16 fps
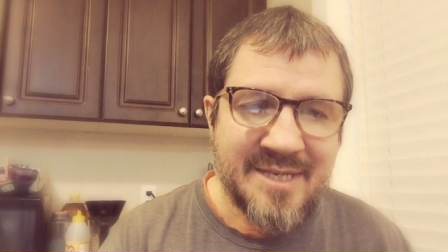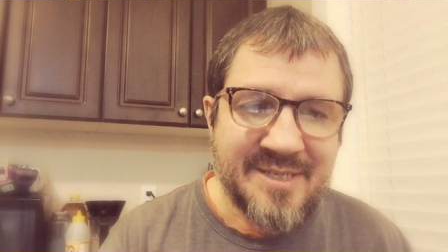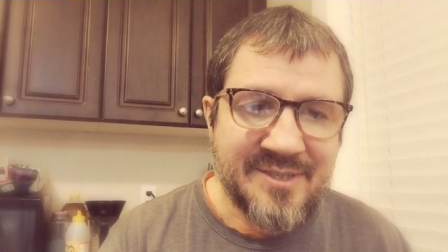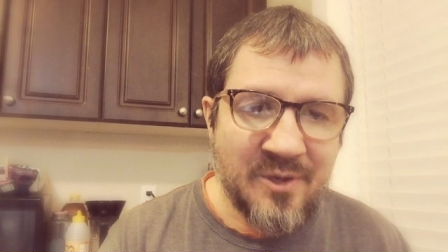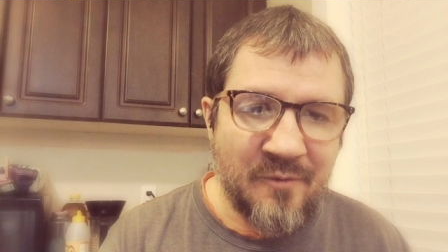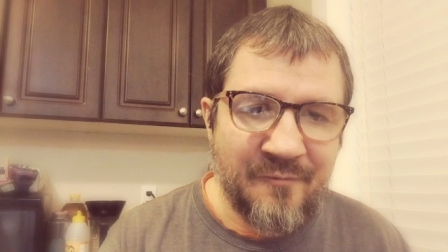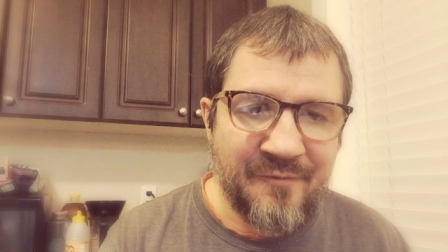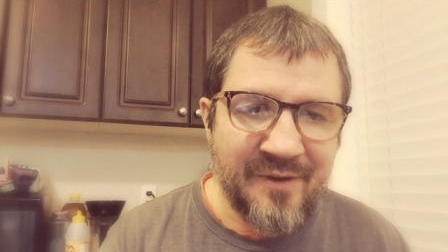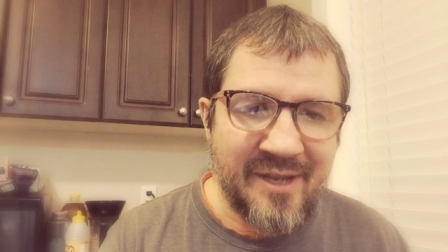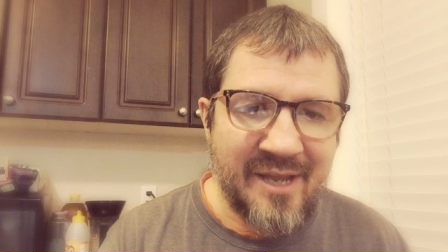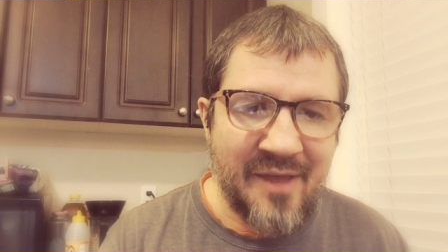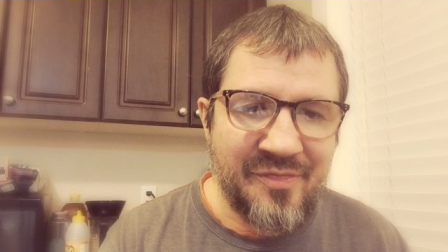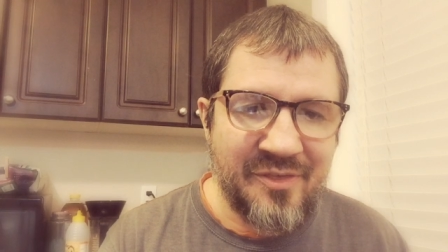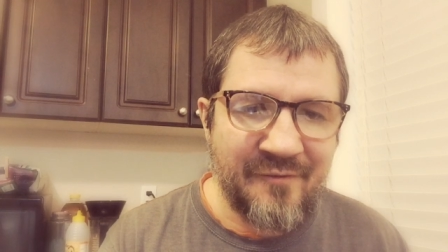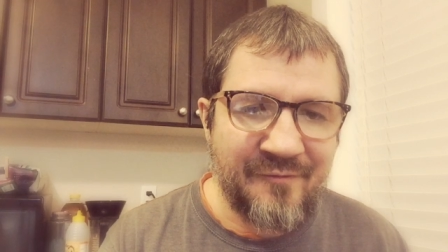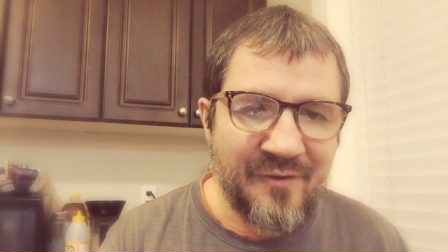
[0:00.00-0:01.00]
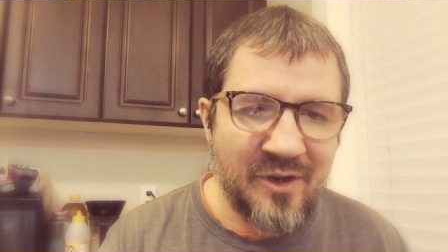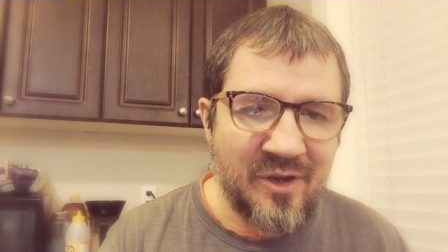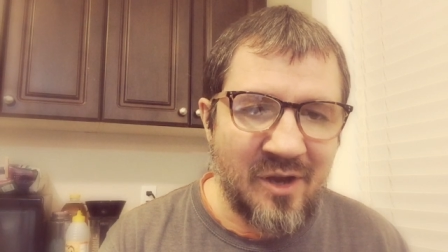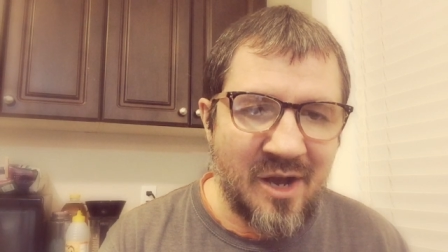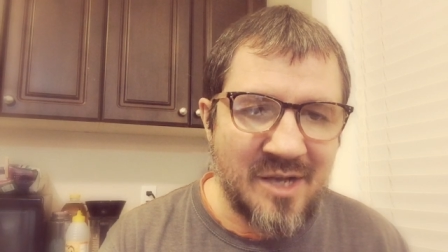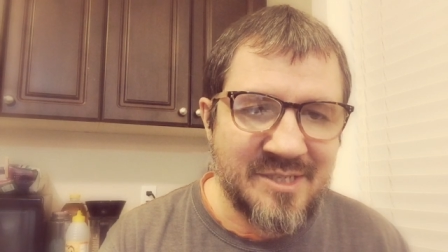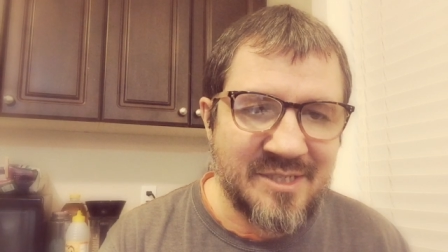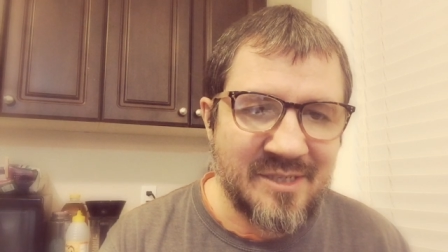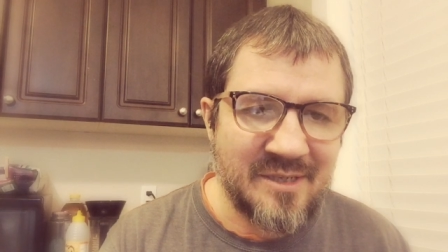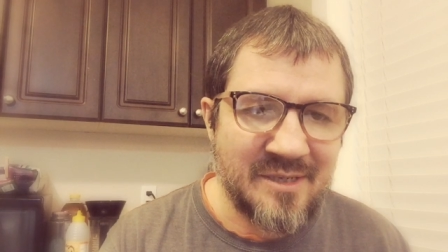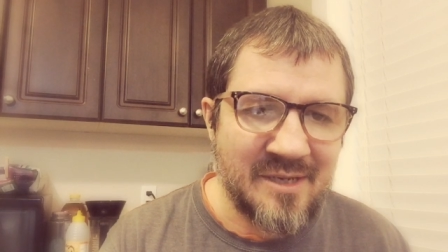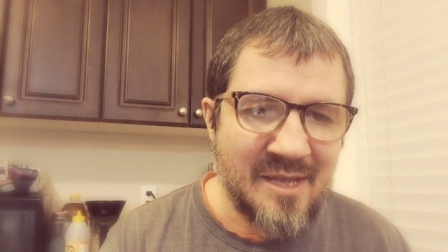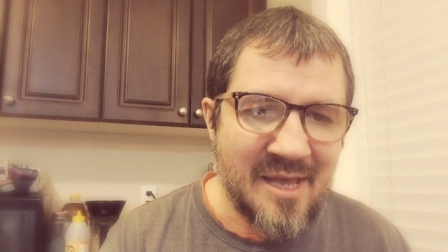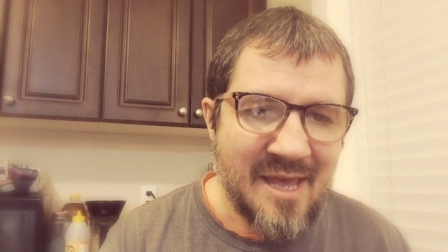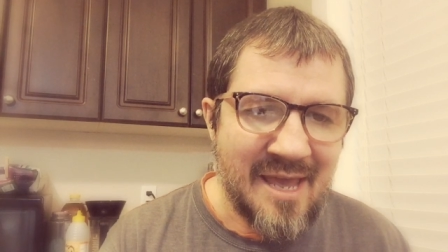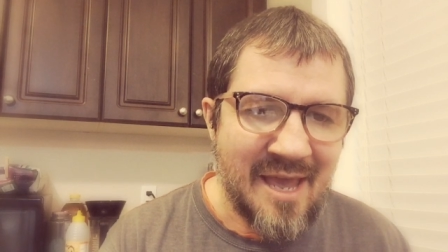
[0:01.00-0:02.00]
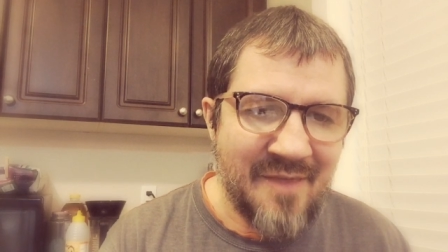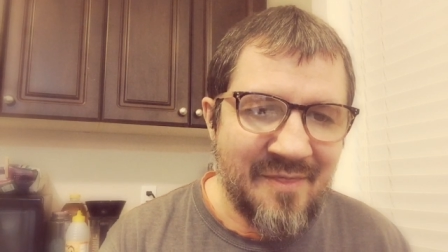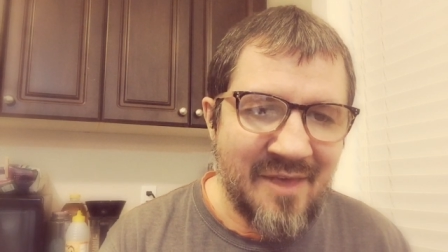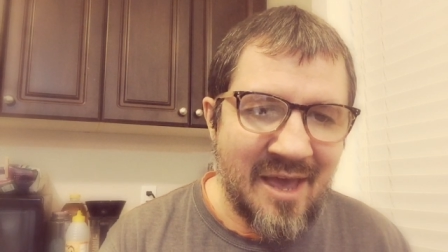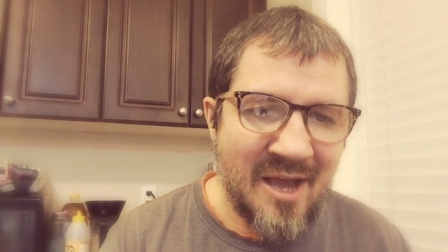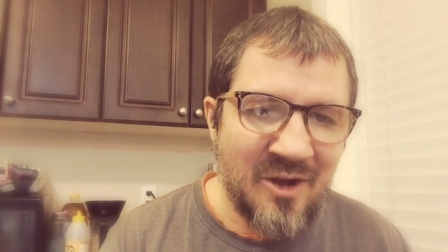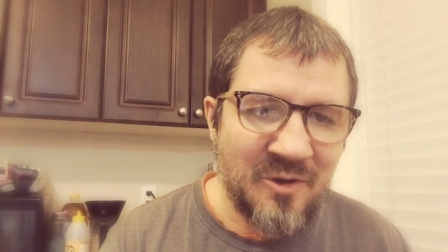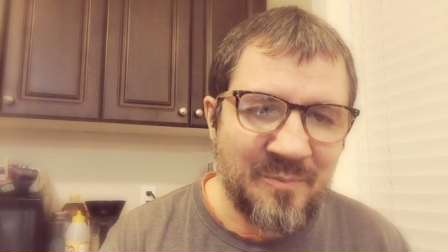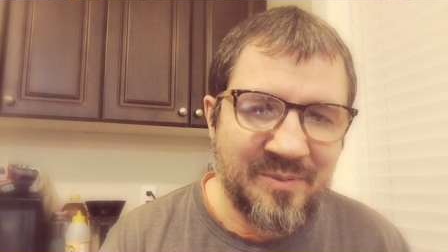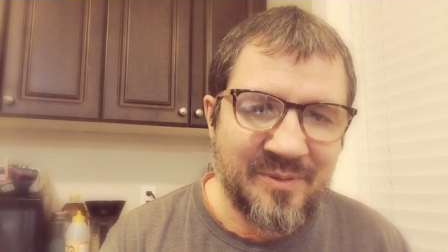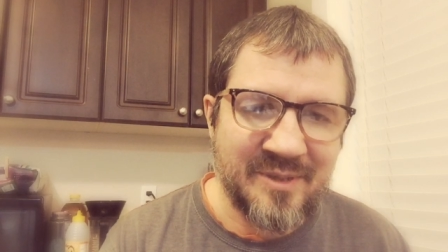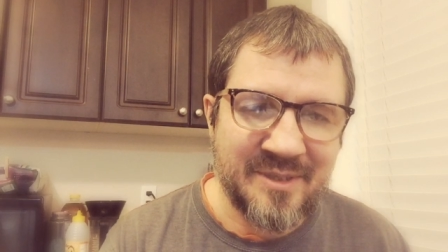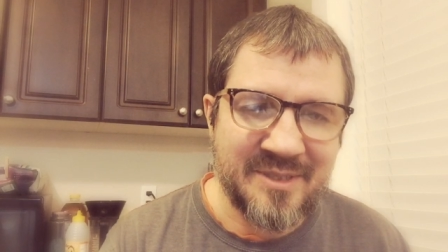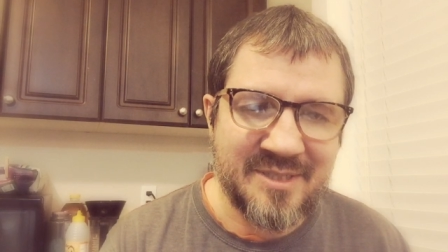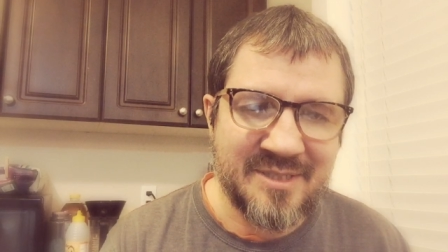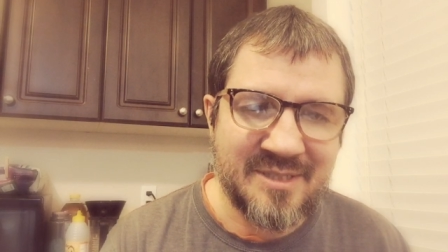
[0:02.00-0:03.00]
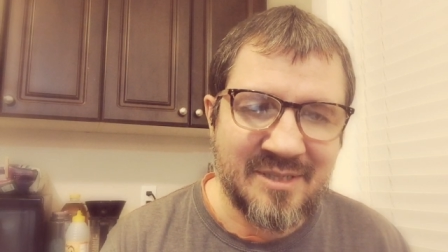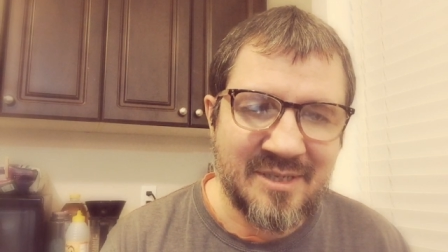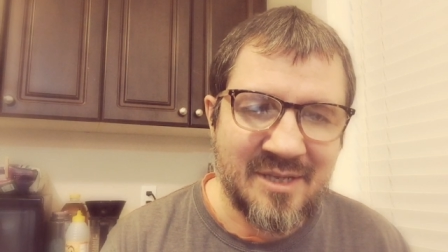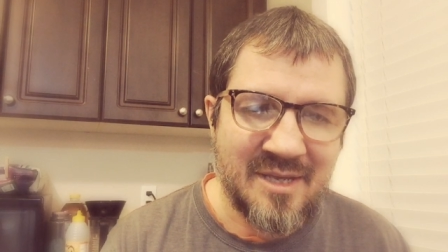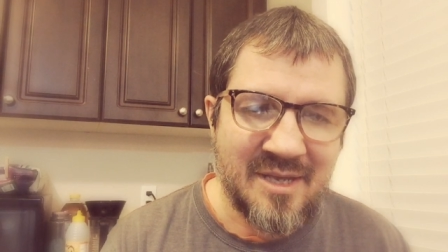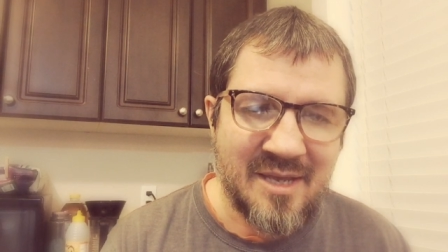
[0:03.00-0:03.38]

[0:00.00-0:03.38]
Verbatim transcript: Don't forget the forgotten and the helpless.